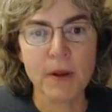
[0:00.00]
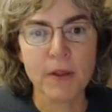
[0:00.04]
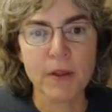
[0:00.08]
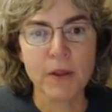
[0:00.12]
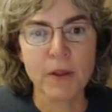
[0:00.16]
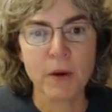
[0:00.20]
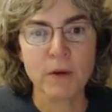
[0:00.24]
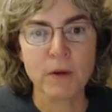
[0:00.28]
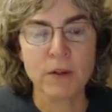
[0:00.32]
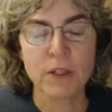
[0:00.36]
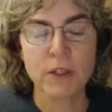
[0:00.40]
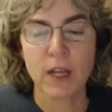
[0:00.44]

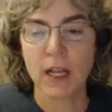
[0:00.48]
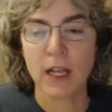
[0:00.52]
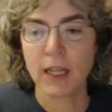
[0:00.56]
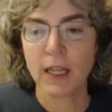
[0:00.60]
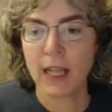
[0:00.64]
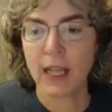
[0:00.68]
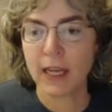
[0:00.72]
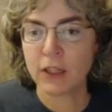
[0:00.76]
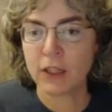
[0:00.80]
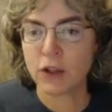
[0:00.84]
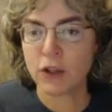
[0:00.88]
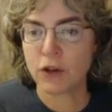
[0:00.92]
those
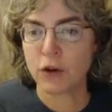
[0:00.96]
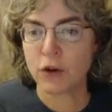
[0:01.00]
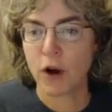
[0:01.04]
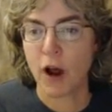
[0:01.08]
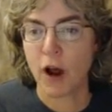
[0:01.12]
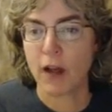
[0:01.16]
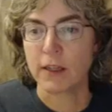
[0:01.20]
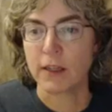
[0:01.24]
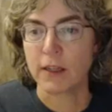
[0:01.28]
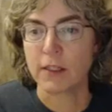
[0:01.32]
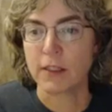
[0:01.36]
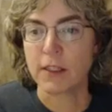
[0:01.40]

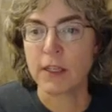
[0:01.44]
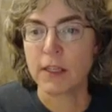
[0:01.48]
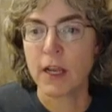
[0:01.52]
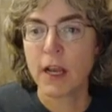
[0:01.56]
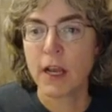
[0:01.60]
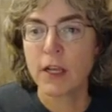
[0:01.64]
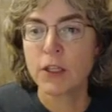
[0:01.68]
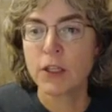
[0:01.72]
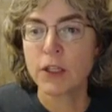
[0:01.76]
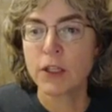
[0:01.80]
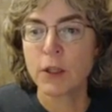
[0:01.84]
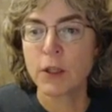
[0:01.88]
electrons
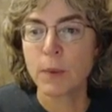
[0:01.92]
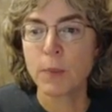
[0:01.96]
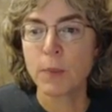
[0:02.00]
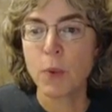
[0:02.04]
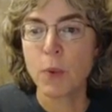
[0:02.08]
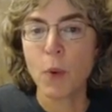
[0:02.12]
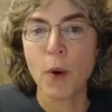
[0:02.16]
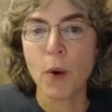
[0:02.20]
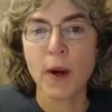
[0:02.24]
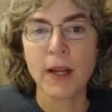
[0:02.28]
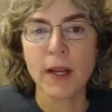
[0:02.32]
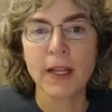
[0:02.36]
to the
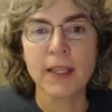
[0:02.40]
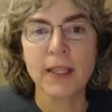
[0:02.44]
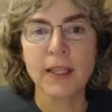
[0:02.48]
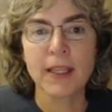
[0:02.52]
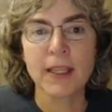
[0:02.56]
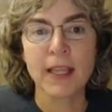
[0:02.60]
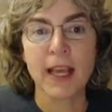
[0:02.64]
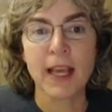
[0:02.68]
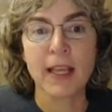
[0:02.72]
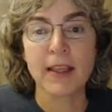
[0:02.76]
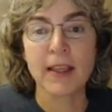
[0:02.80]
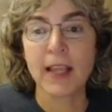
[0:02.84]
point
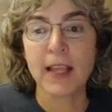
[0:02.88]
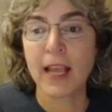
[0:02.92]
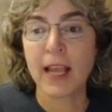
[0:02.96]
that